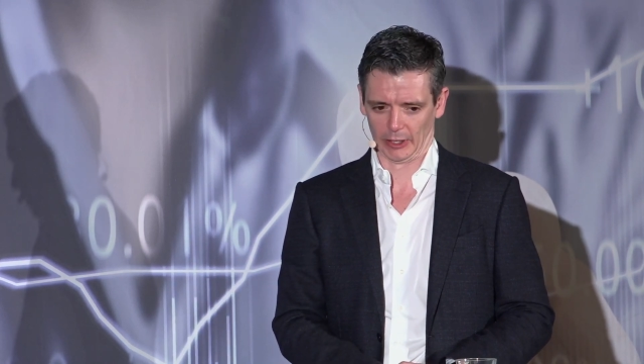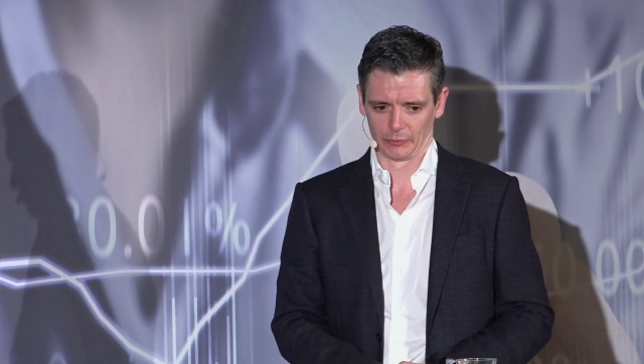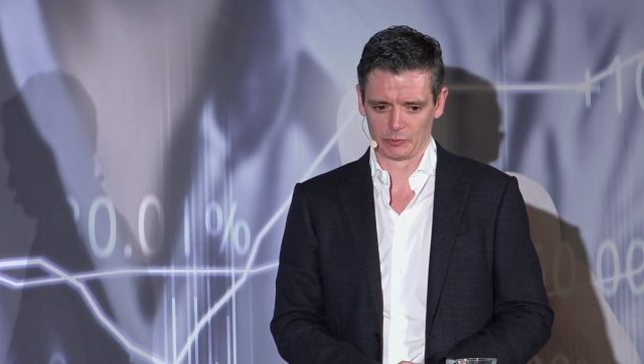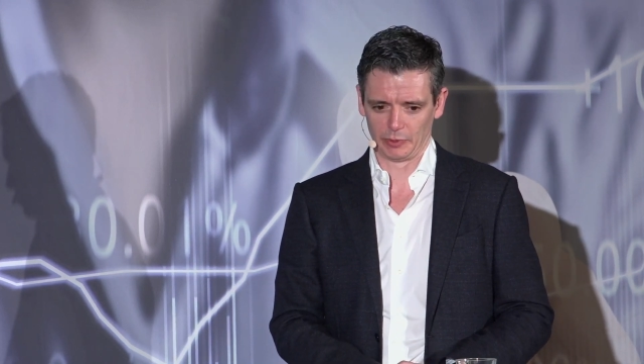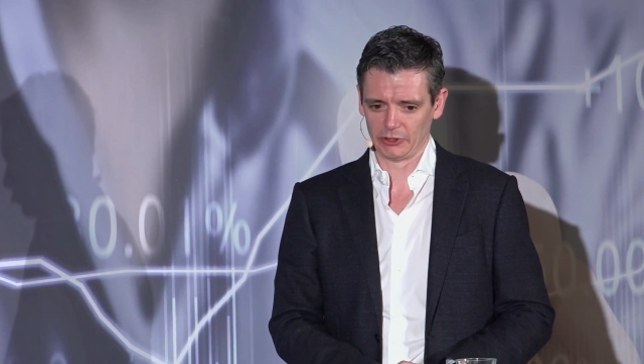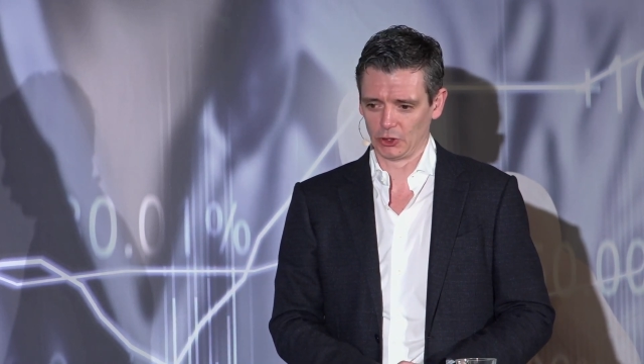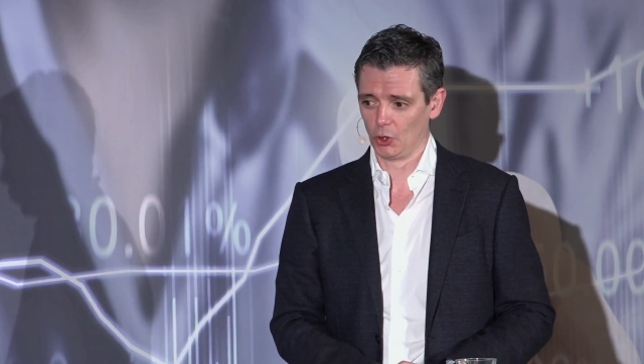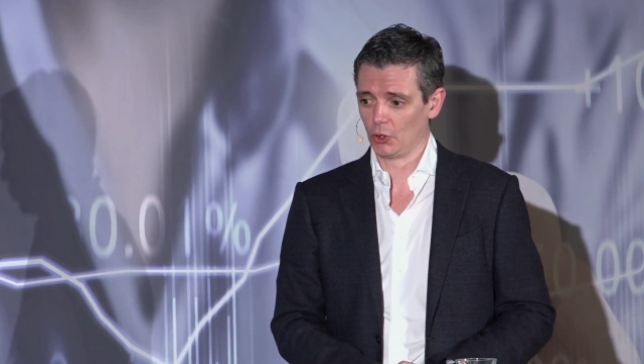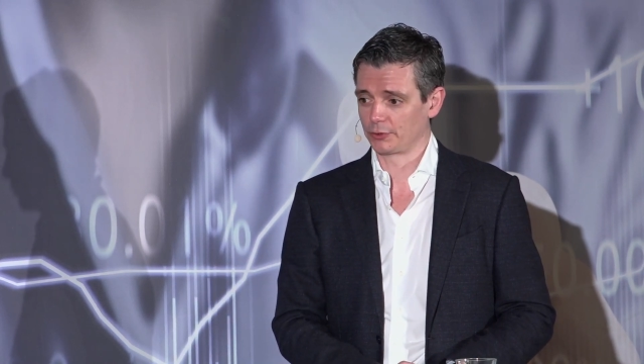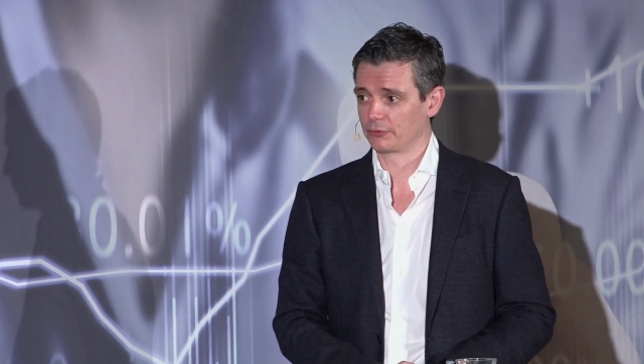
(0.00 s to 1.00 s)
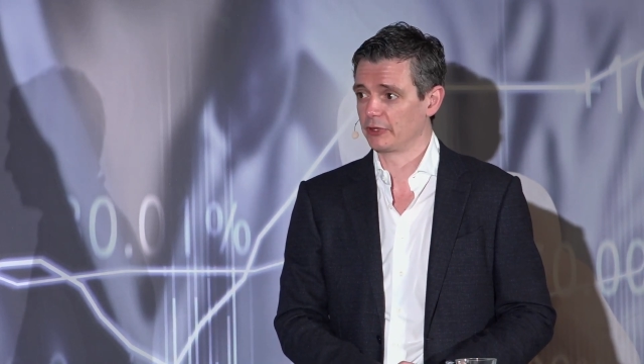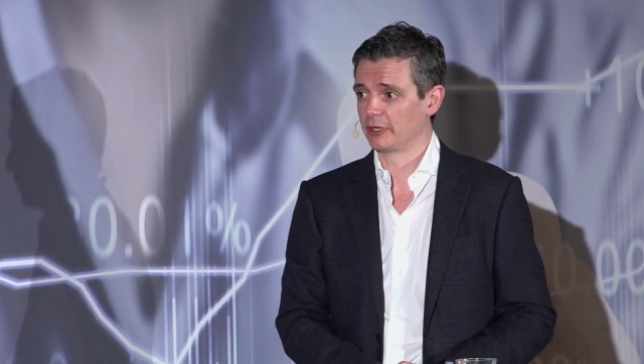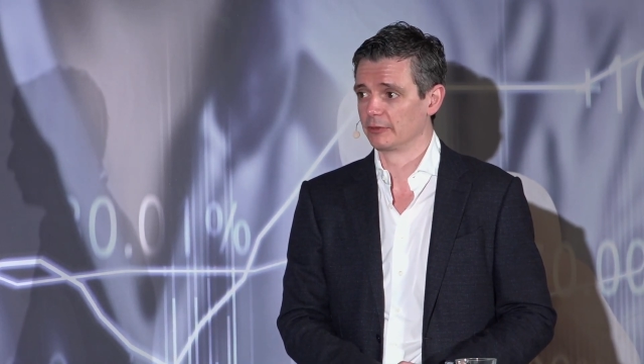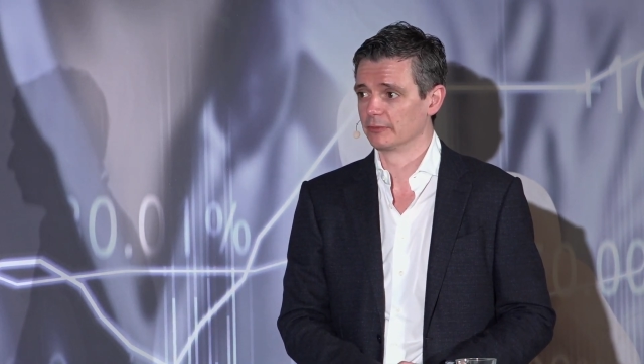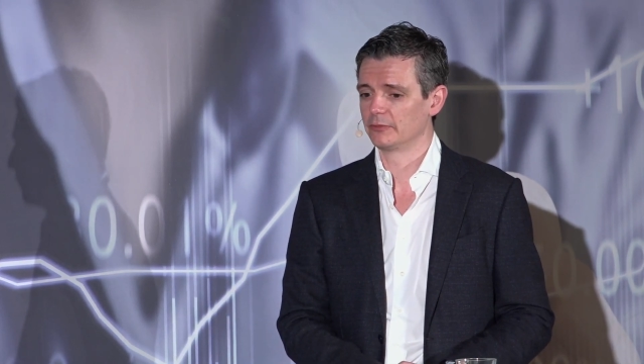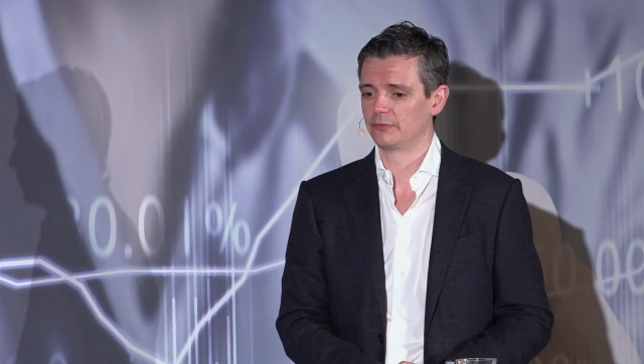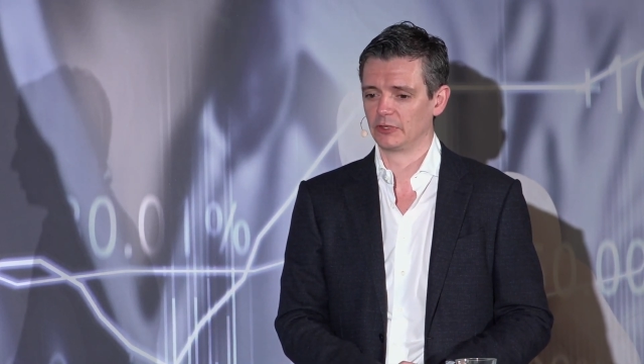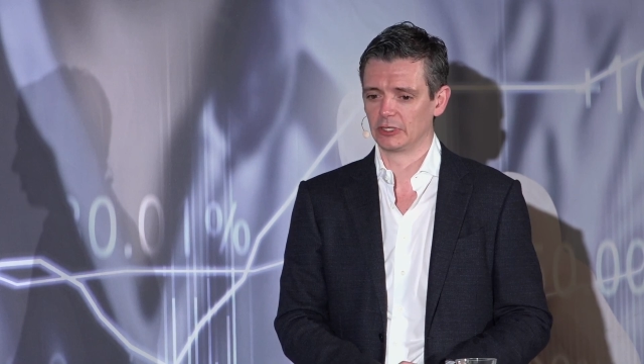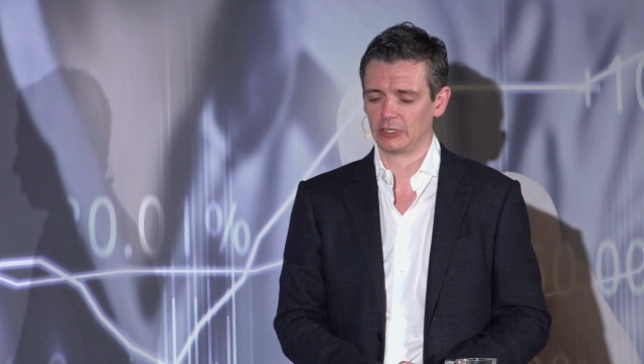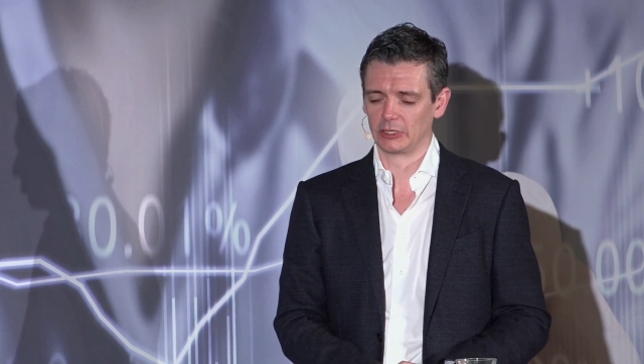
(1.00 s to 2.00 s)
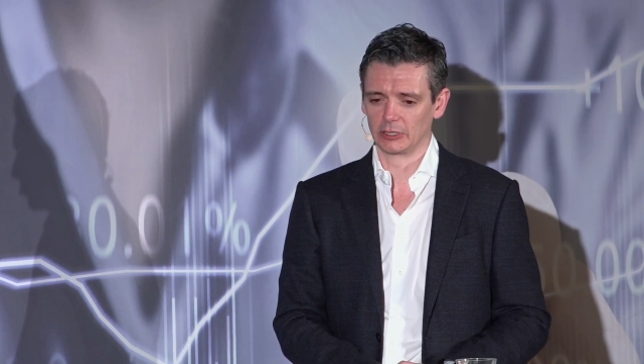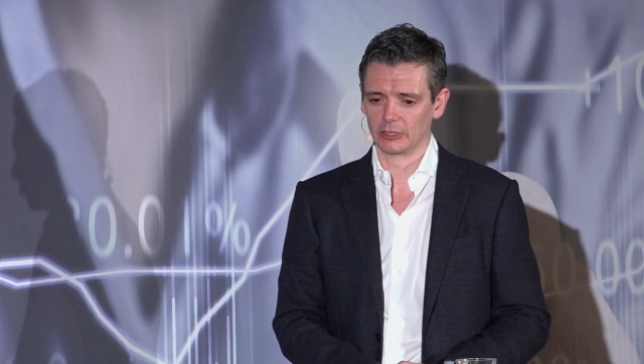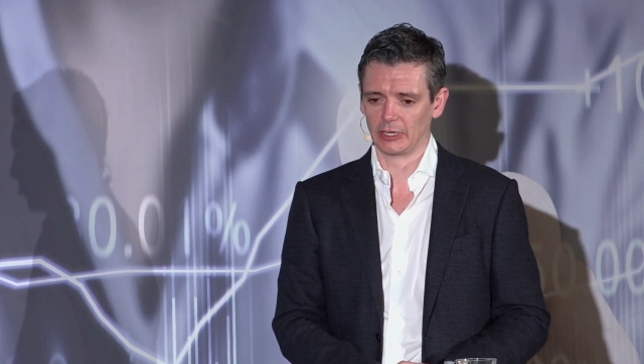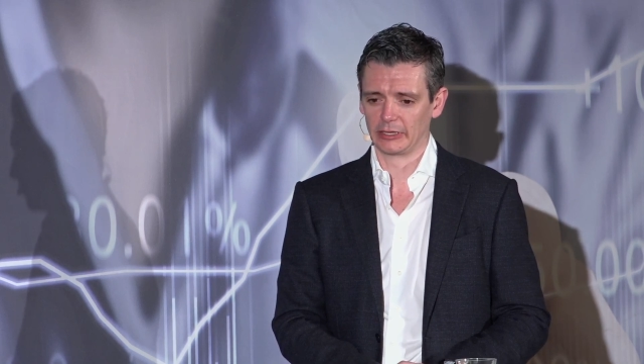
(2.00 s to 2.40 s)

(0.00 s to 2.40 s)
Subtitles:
we're spending a lot of time thinking,